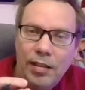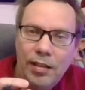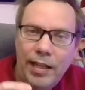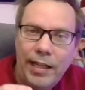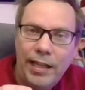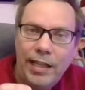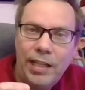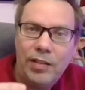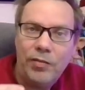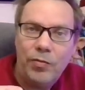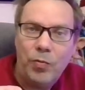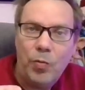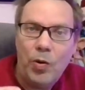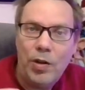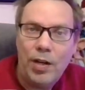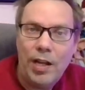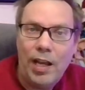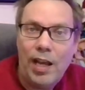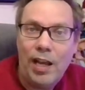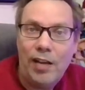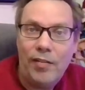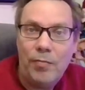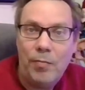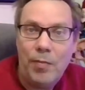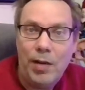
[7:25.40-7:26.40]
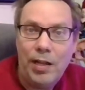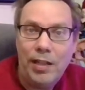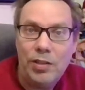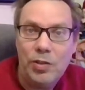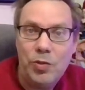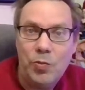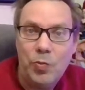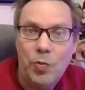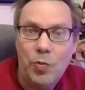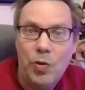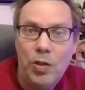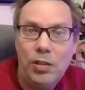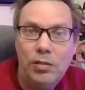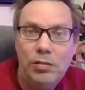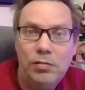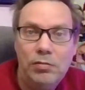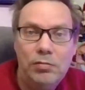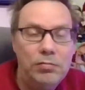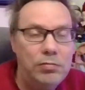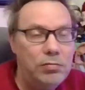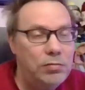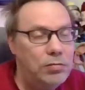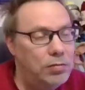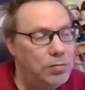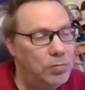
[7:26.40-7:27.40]
Negative 1/2 minus 1,
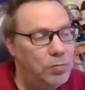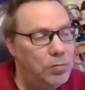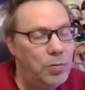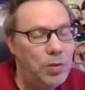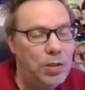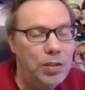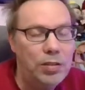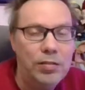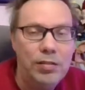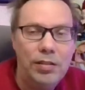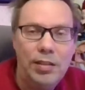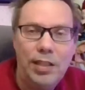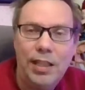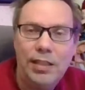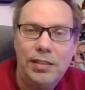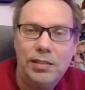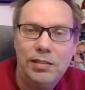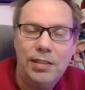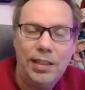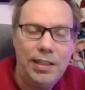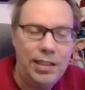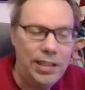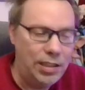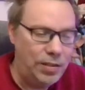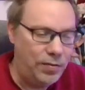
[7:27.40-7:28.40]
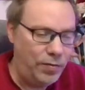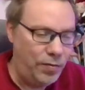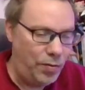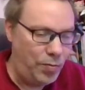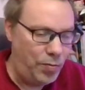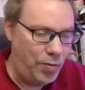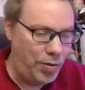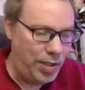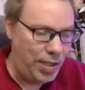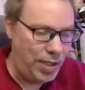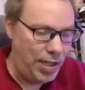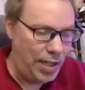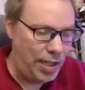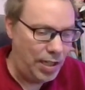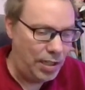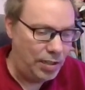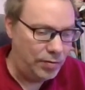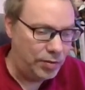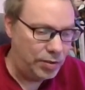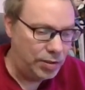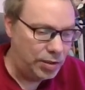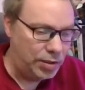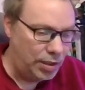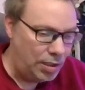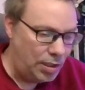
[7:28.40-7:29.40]
well, that's negative
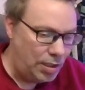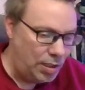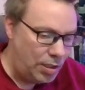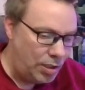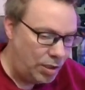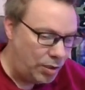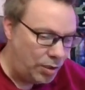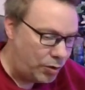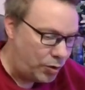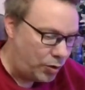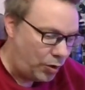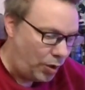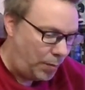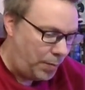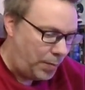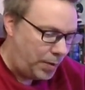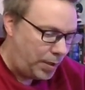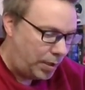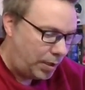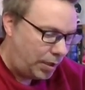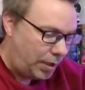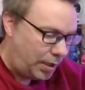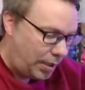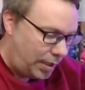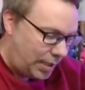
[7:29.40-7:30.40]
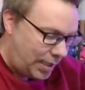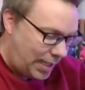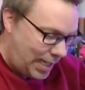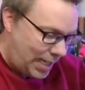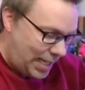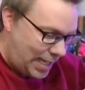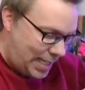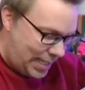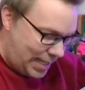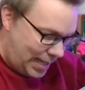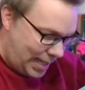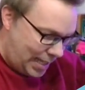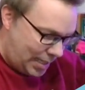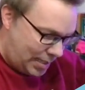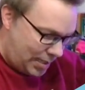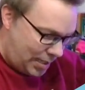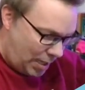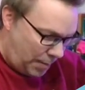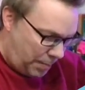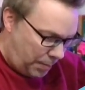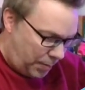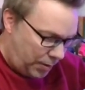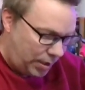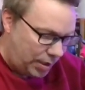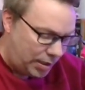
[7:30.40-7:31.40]
3/2. So I'm going to neaten this
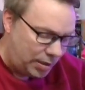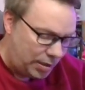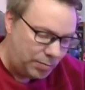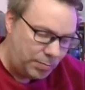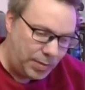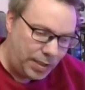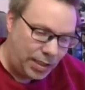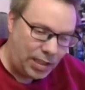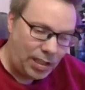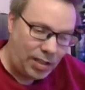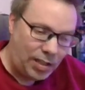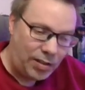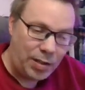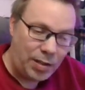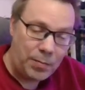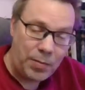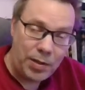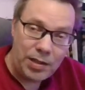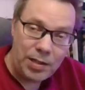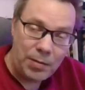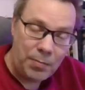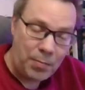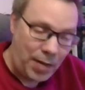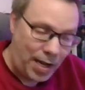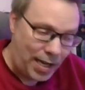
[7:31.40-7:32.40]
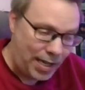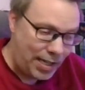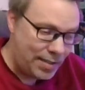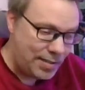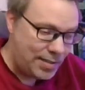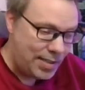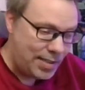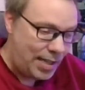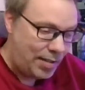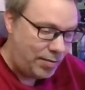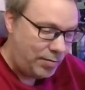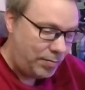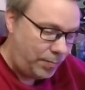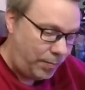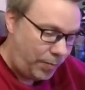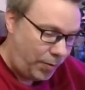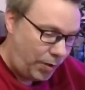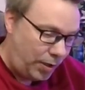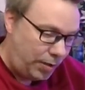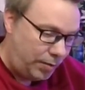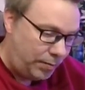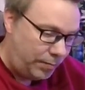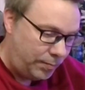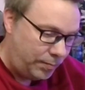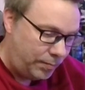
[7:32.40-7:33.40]
up a little bit. I'm going to put the minus out
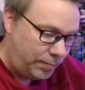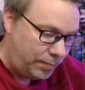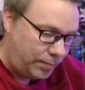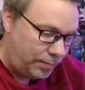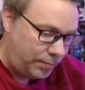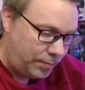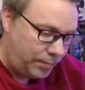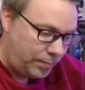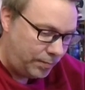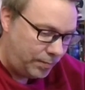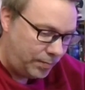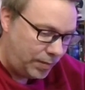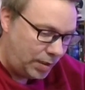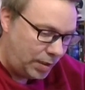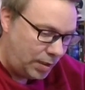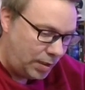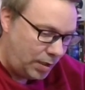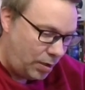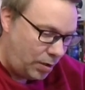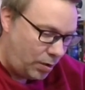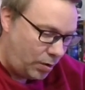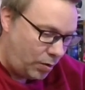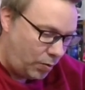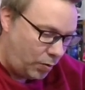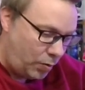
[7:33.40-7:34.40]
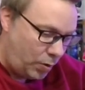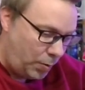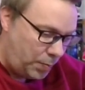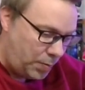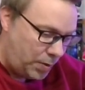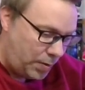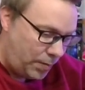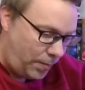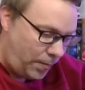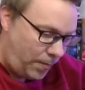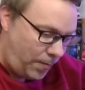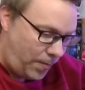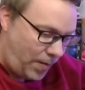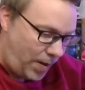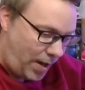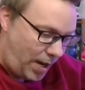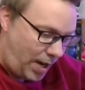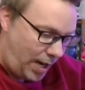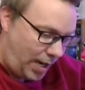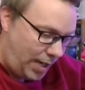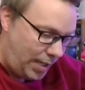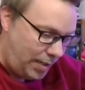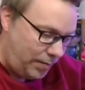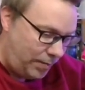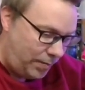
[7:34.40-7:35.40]
front. Whoops,
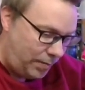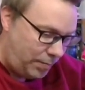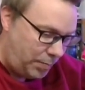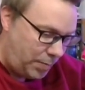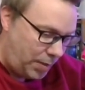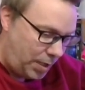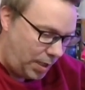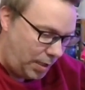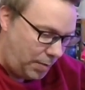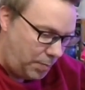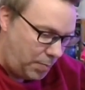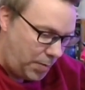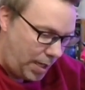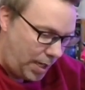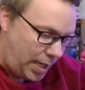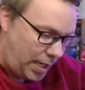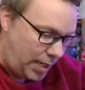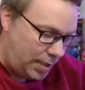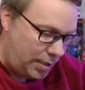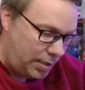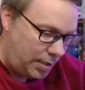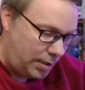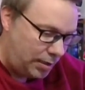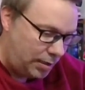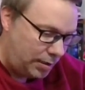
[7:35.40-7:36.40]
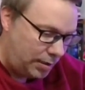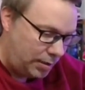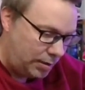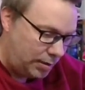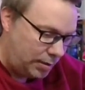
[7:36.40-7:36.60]
5, my bad.